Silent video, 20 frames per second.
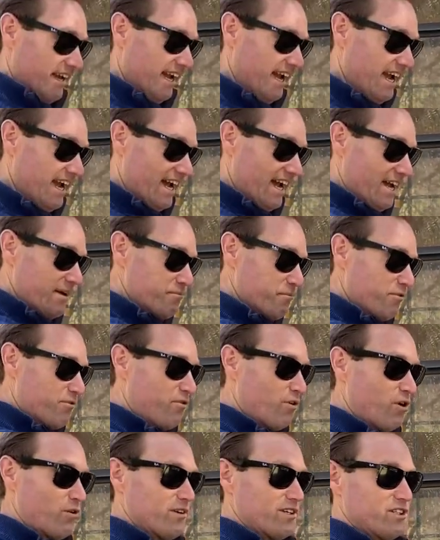And
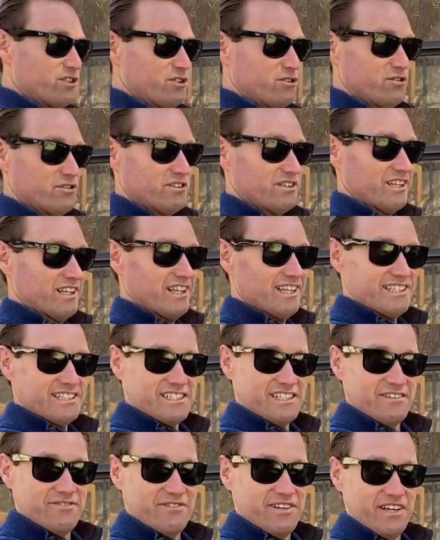before we shoot the
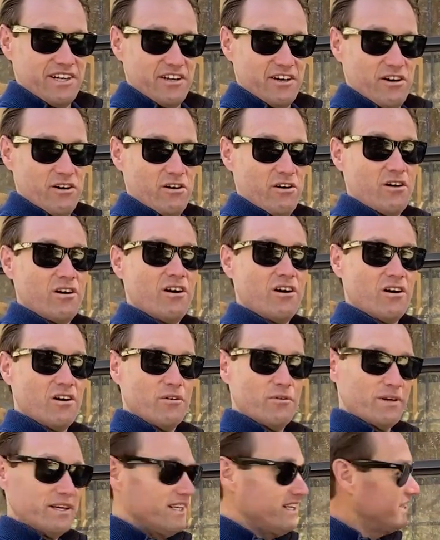listing video,
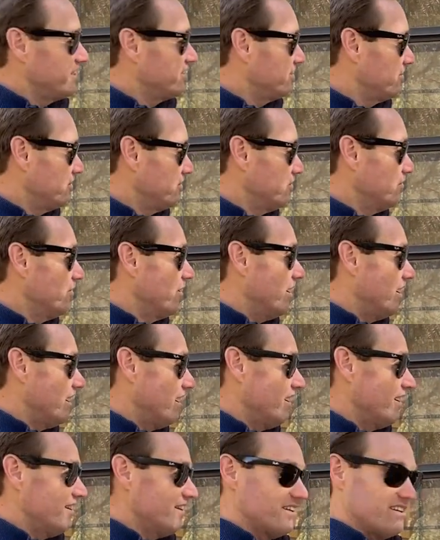we need to
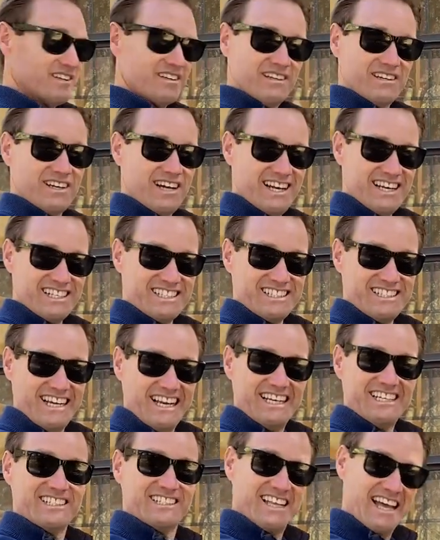uh, kind of
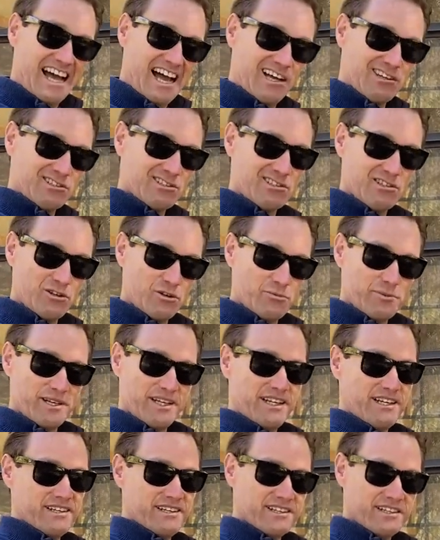stage the house a little
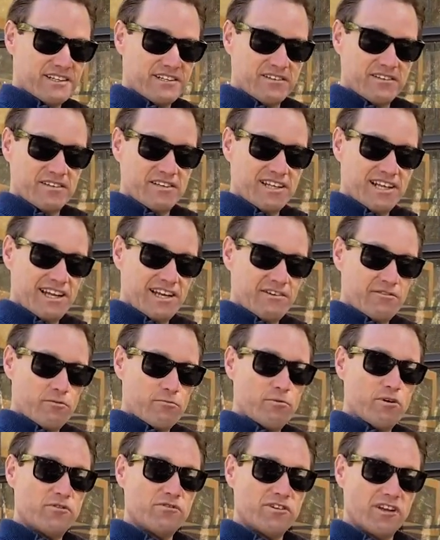bit. They
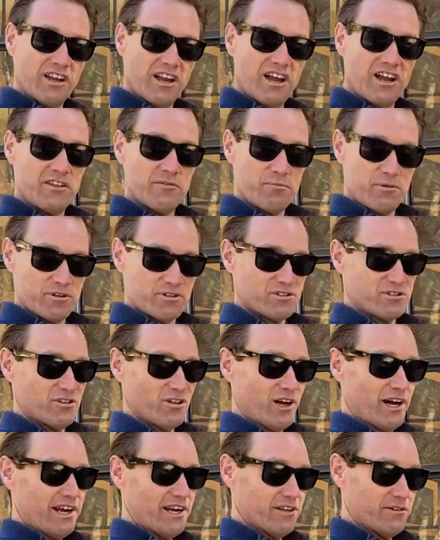removed a lot of the
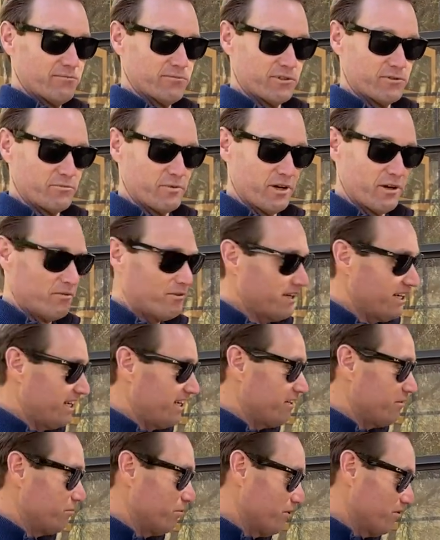personal items, but we
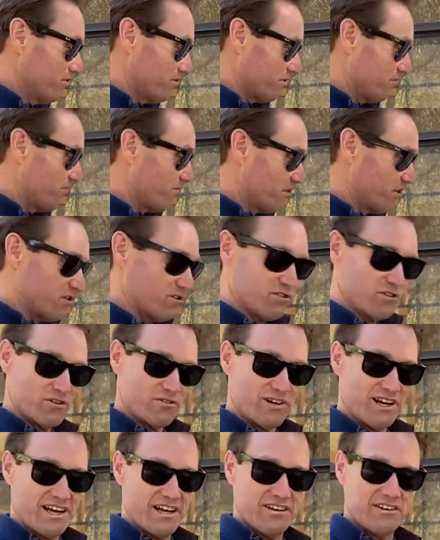need to move some furniture
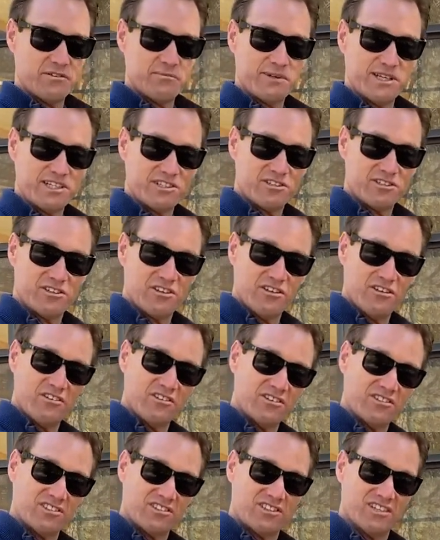around to make sure it
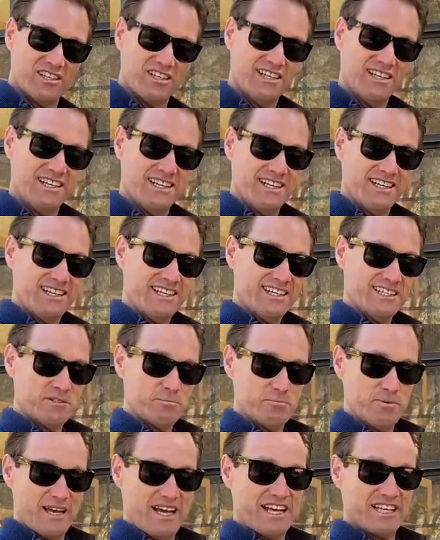looks its
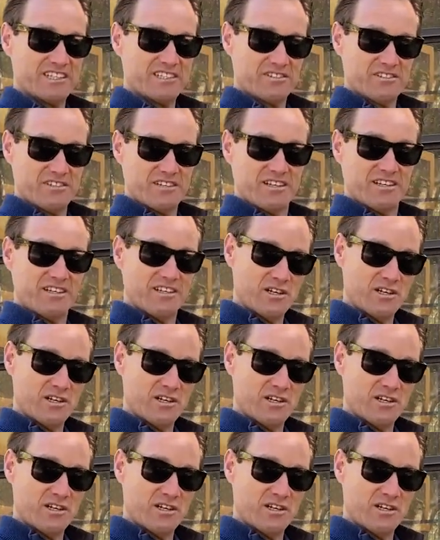best.